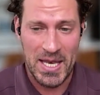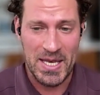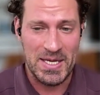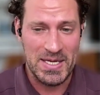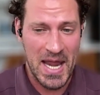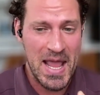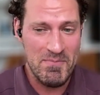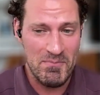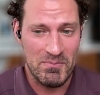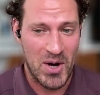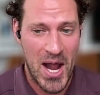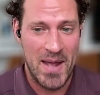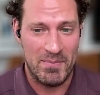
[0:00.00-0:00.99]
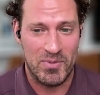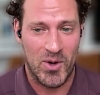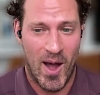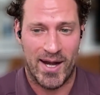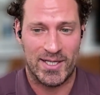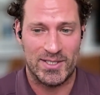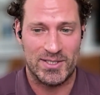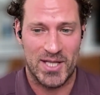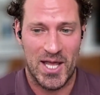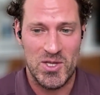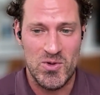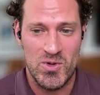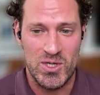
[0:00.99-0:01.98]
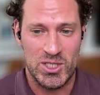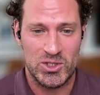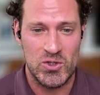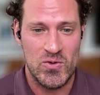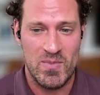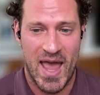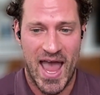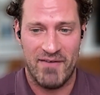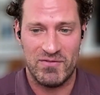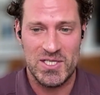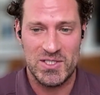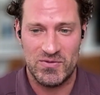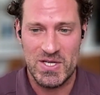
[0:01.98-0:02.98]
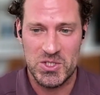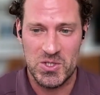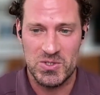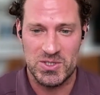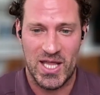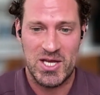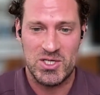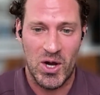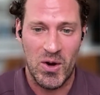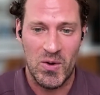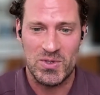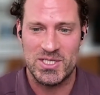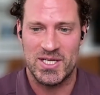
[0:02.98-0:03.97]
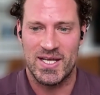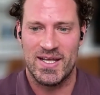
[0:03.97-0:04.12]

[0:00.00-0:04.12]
name brand products that you would assume have these features that don't.